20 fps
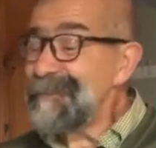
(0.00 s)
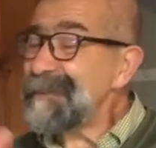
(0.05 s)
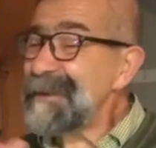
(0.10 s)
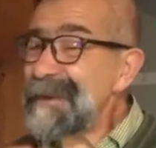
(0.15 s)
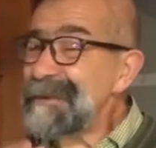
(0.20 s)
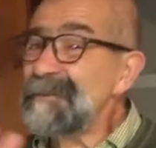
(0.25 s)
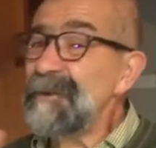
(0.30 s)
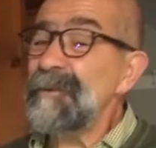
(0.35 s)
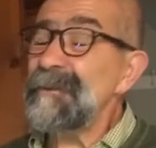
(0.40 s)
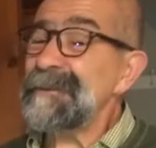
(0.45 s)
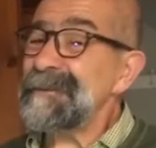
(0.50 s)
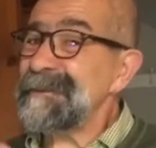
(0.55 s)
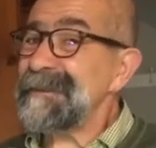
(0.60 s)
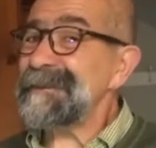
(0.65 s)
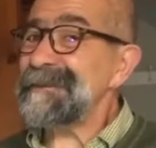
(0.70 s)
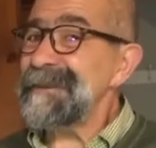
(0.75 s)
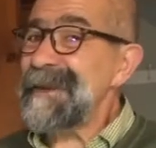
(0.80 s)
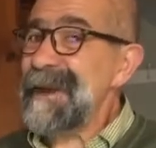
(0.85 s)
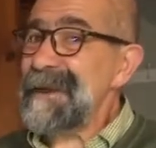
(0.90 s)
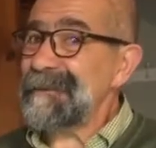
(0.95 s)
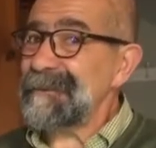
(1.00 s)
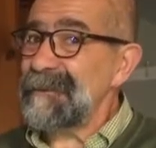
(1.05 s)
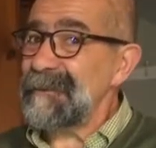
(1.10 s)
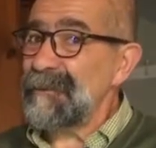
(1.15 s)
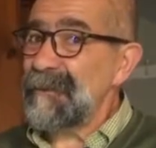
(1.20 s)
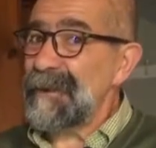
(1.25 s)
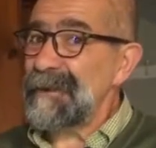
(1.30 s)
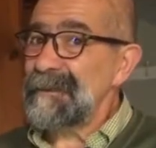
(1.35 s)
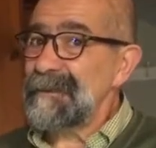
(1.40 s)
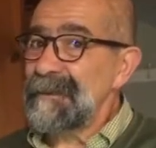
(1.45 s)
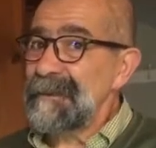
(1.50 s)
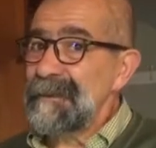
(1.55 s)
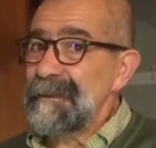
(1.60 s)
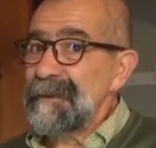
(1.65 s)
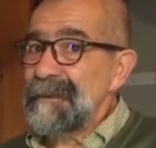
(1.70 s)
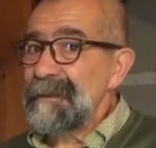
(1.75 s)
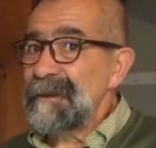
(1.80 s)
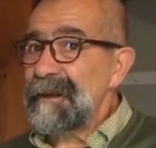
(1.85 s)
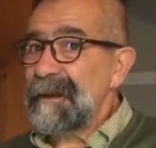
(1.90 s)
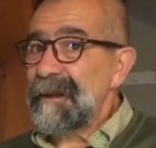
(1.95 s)
That's almost exactly what
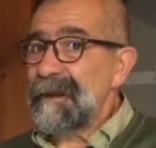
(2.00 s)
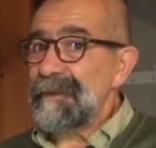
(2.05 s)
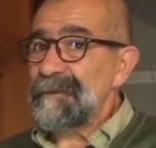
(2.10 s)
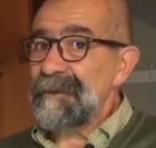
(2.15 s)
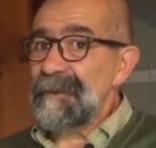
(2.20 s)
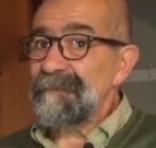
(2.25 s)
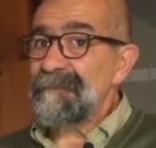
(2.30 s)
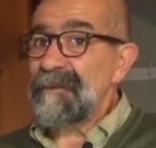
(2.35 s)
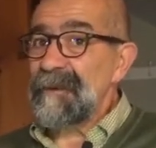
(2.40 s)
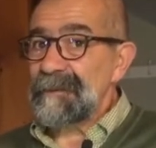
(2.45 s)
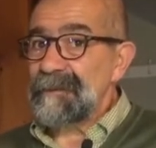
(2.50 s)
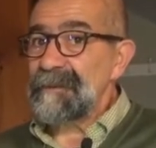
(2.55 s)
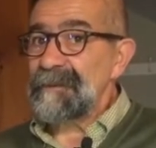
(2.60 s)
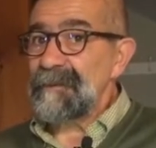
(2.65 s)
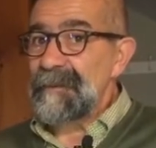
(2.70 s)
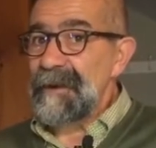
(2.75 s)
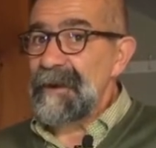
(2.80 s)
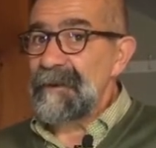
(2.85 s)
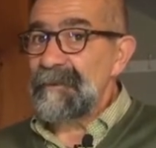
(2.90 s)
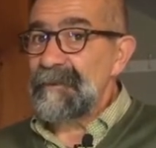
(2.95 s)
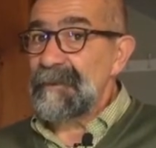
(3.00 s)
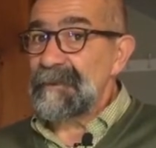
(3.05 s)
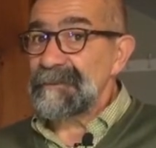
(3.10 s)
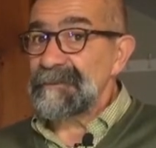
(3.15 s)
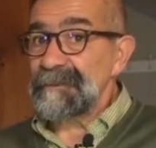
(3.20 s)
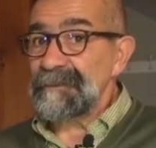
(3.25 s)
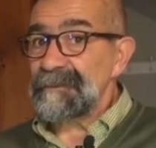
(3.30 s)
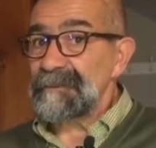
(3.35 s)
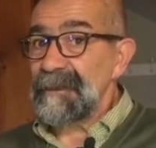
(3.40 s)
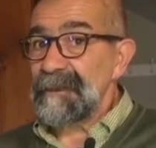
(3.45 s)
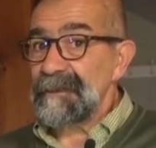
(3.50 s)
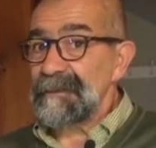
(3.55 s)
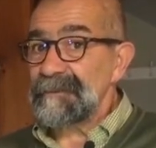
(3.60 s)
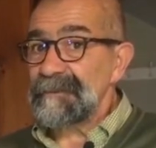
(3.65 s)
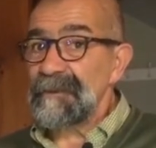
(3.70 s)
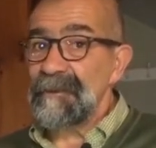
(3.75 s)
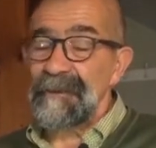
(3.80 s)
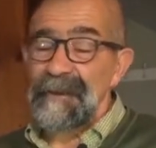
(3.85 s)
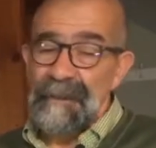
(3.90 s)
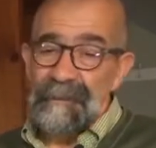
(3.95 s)
they find in the power posing studies.
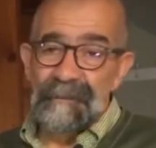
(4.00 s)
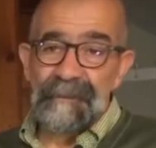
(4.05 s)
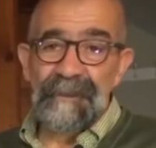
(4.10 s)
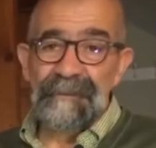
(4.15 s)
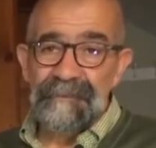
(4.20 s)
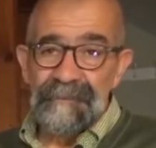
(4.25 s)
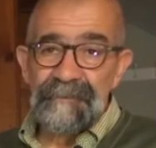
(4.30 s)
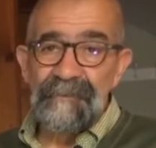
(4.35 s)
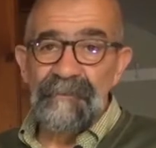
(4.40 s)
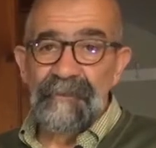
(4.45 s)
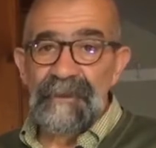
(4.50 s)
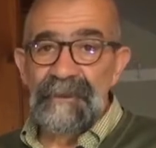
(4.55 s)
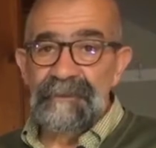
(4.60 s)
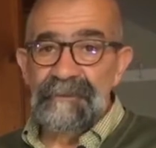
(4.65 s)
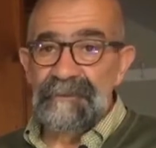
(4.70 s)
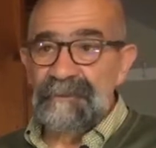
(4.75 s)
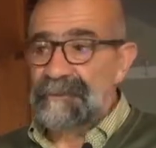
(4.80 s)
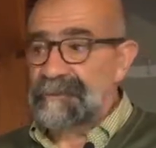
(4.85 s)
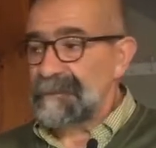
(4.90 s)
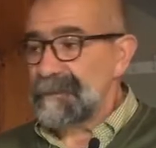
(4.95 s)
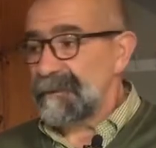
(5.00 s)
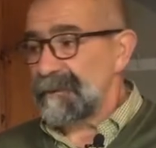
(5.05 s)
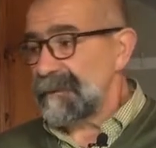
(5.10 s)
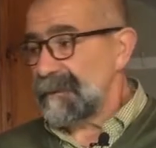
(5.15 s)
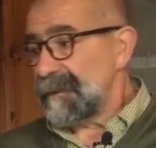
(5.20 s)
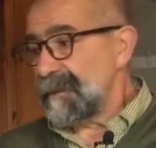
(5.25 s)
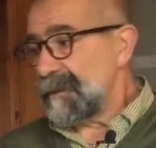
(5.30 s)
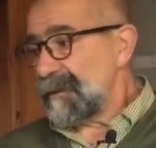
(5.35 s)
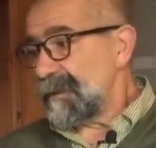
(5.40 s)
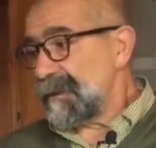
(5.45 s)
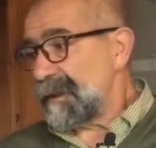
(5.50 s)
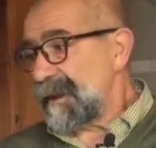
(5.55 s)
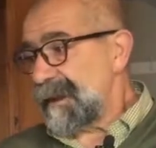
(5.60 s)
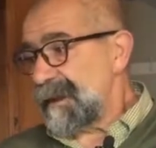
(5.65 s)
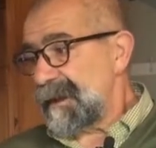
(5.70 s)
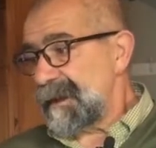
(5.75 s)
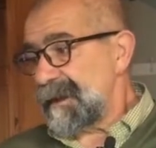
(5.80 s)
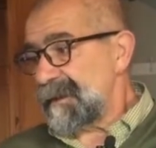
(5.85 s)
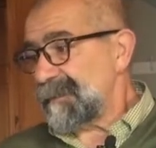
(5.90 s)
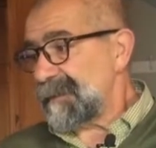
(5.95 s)
So again, let's credence to
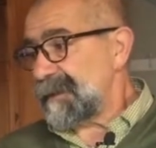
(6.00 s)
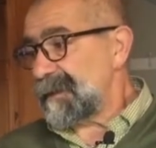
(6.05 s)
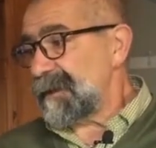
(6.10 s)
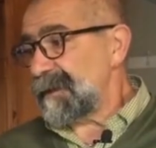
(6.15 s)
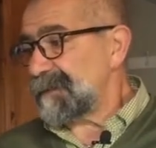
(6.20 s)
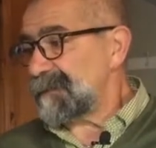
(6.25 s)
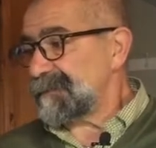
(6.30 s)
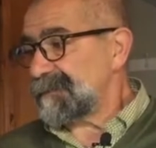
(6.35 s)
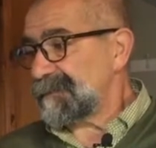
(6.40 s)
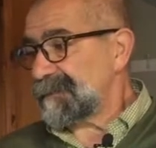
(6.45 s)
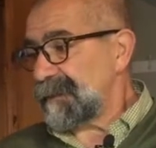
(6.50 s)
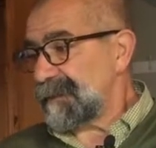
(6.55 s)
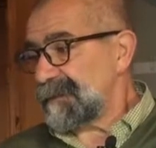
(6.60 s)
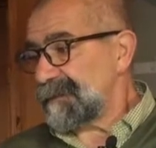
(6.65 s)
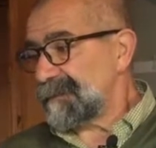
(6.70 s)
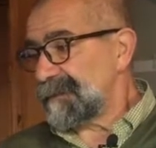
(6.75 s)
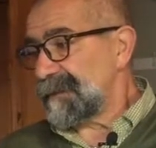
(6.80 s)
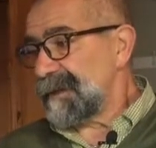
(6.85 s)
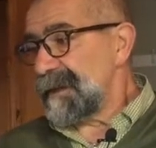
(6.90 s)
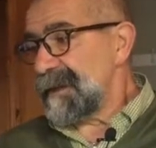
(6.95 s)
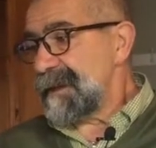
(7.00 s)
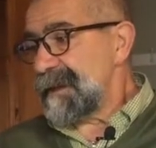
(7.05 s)
Amy Cuddy's studies.